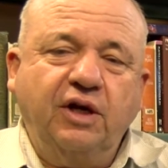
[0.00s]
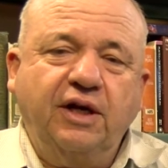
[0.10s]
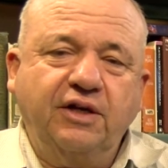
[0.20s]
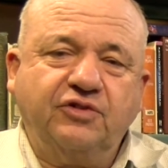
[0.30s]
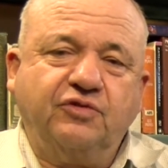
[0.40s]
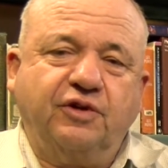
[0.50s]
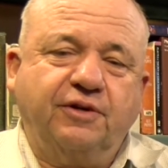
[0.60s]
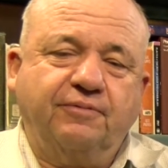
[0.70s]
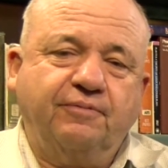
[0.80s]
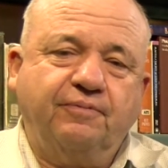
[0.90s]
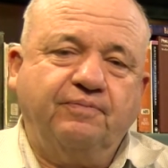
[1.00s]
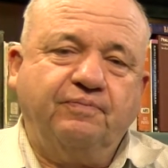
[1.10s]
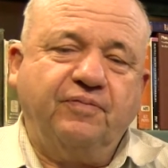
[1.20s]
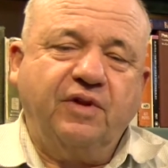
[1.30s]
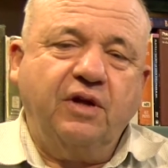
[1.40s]
history
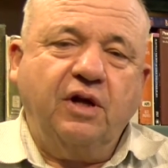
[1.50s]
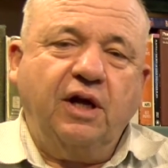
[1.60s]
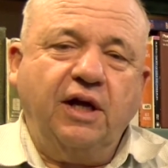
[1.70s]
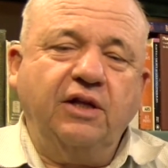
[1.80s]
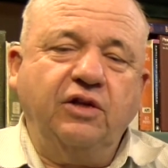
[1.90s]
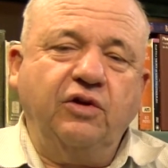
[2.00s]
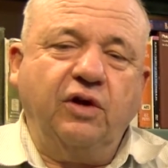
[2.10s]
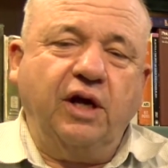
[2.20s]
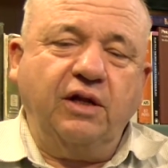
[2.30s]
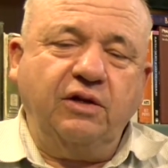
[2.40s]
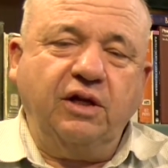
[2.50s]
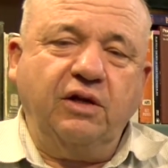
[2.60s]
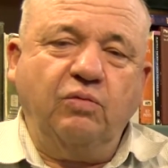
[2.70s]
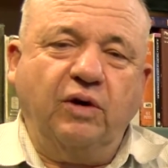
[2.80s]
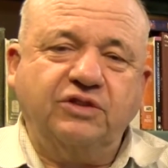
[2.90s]
in
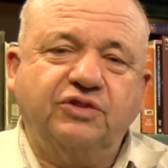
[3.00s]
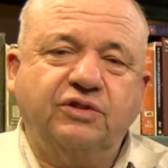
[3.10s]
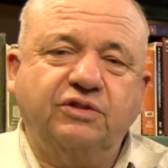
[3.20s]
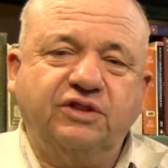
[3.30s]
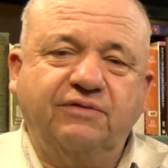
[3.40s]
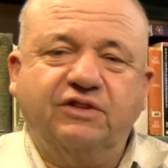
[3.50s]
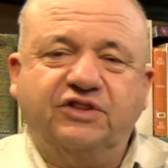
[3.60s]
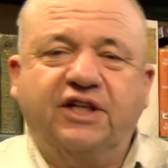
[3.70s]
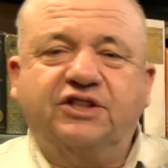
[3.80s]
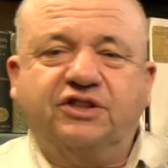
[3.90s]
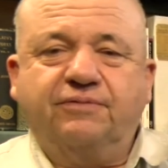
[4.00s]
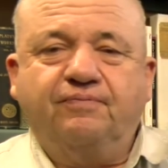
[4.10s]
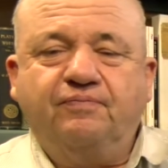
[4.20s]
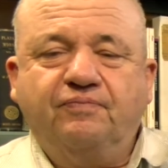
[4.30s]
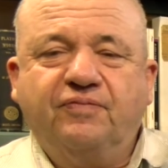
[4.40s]
the Western civilization,
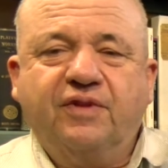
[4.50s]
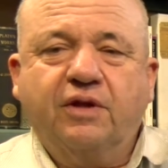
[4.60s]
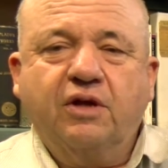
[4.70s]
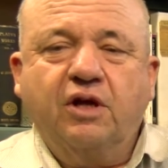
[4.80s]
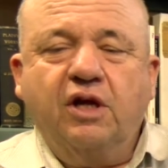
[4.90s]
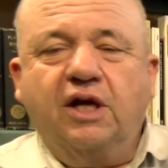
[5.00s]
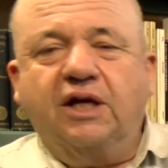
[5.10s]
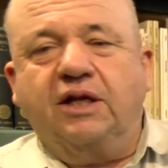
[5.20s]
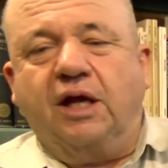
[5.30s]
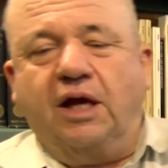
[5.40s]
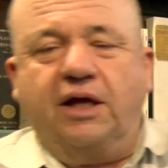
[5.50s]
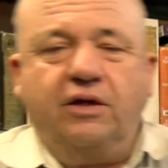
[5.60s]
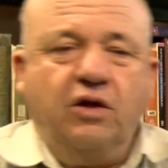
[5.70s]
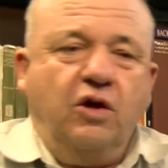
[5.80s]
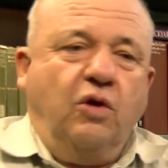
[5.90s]

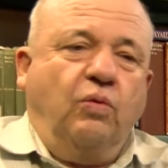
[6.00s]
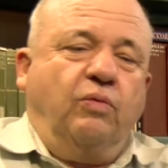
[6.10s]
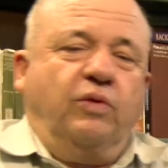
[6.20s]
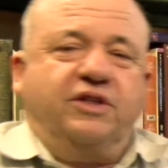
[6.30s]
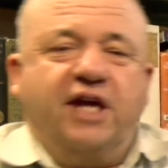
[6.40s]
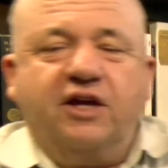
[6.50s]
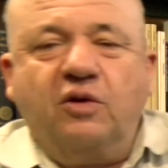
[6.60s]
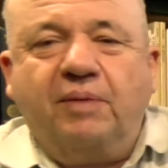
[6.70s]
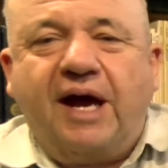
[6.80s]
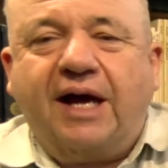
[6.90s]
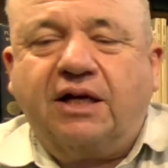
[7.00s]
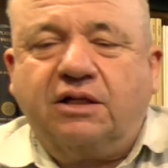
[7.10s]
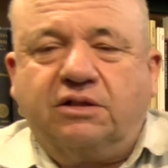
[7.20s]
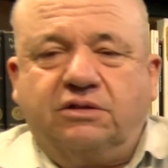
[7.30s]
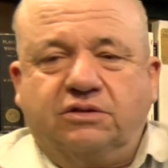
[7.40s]
and we take you back
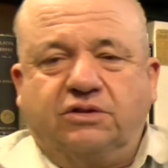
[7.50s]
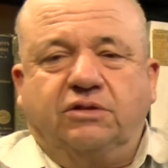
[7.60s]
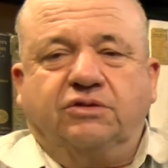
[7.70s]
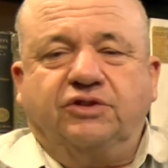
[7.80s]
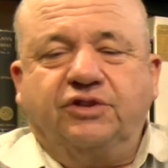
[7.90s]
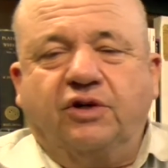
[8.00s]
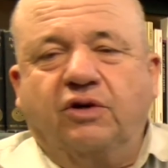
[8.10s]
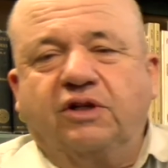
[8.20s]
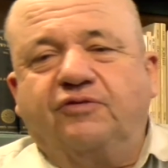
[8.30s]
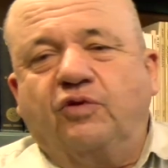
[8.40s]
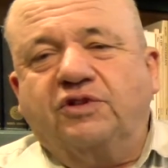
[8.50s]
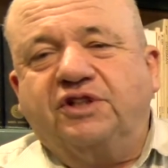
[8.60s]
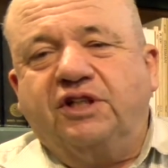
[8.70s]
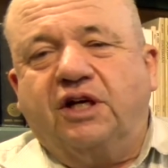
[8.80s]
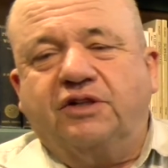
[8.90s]
to the early
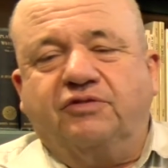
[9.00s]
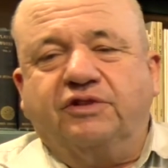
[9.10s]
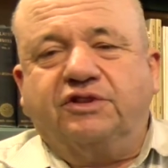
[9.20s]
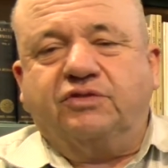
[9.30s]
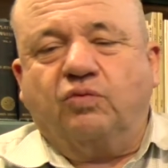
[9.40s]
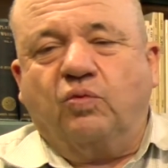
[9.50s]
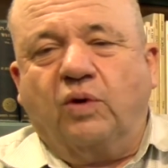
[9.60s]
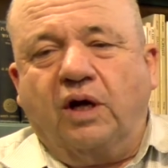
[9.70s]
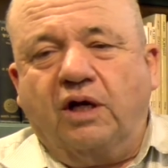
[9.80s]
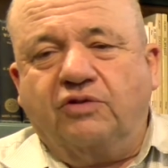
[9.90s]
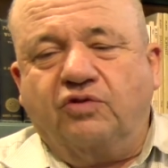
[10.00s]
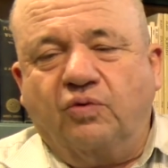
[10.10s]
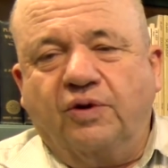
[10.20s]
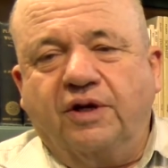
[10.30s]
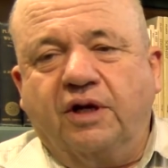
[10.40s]
1400s
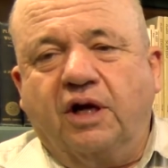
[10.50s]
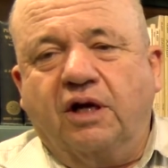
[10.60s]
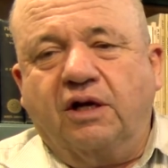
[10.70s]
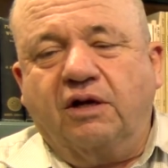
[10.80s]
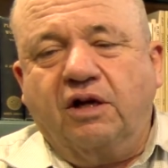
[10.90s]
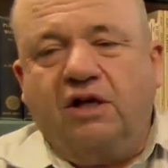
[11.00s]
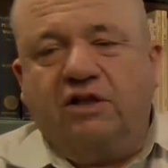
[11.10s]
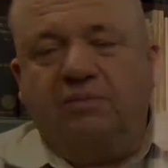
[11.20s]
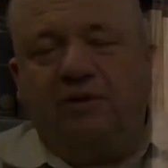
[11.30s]
during the